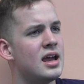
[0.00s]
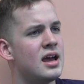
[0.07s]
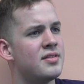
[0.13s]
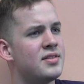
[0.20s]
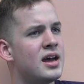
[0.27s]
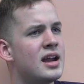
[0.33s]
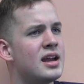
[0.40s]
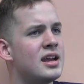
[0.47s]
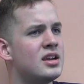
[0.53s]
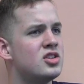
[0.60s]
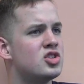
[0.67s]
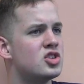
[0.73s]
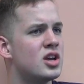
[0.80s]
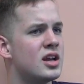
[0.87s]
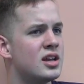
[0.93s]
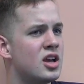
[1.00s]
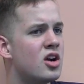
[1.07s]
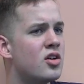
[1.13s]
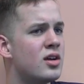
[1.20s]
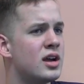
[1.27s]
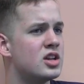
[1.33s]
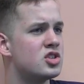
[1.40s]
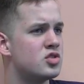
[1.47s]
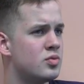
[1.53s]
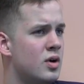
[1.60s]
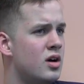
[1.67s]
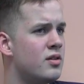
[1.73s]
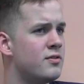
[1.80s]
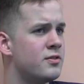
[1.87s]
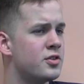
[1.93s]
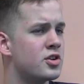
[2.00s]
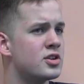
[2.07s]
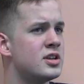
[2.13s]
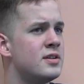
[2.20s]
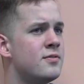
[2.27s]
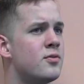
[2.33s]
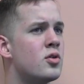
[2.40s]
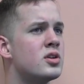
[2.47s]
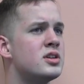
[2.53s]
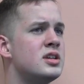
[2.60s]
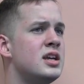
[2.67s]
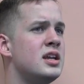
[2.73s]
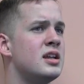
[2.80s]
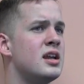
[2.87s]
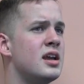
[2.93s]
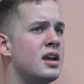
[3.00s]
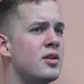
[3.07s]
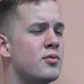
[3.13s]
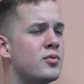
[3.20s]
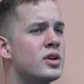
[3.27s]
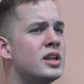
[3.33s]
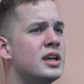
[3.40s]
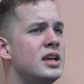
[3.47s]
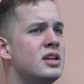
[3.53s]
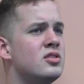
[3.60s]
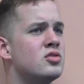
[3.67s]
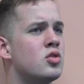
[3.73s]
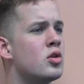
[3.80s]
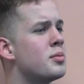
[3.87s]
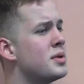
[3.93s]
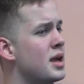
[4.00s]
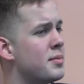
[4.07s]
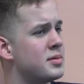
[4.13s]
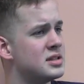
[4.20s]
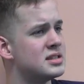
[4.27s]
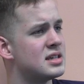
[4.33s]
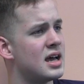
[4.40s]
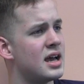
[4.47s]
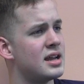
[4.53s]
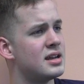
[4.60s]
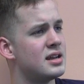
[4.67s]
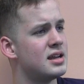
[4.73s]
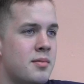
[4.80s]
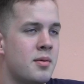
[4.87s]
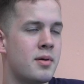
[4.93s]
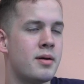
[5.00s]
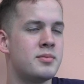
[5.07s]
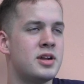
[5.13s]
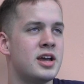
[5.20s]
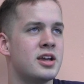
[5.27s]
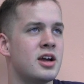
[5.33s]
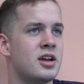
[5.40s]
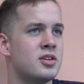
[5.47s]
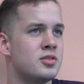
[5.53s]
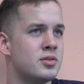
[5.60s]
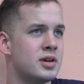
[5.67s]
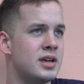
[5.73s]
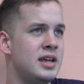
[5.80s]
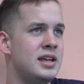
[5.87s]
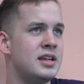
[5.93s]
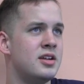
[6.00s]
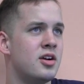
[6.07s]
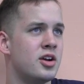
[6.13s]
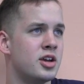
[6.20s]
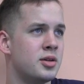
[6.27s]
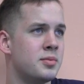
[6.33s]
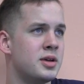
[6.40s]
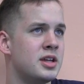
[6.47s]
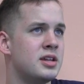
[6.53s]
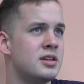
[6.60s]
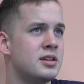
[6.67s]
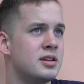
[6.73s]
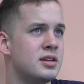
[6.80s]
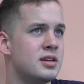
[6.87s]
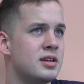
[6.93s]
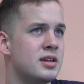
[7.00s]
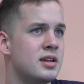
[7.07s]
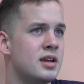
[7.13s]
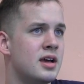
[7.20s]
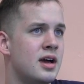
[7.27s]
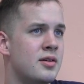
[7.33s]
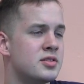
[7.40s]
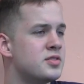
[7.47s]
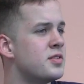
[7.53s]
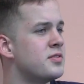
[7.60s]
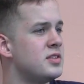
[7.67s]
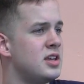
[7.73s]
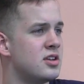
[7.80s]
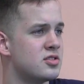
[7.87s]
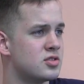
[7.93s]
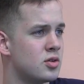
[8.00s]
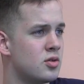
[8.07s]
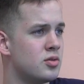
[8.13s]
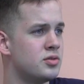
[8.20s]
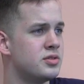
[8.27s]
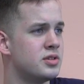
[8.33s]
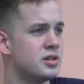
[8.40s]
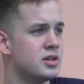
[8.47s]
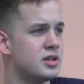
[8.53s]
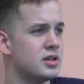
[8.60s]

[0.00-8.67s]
at that age, at a younger age, 12, 13, 14, it really tore me up inside. My mom and I got into a heated argument. I was 15 years old,